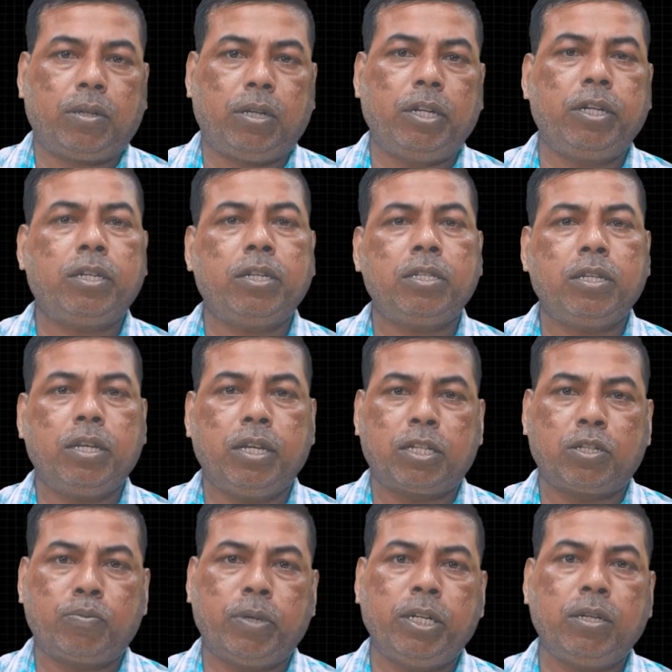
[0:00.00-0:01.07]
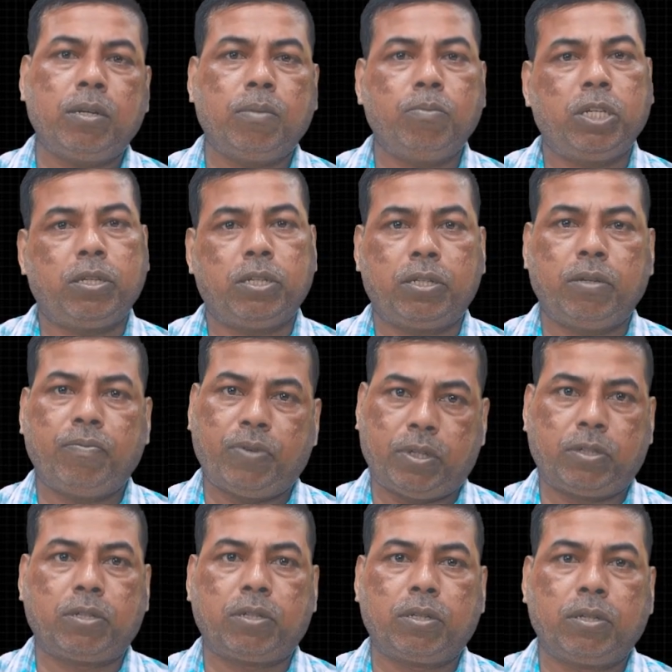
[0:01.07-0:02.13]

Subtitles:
Let us explain communication first.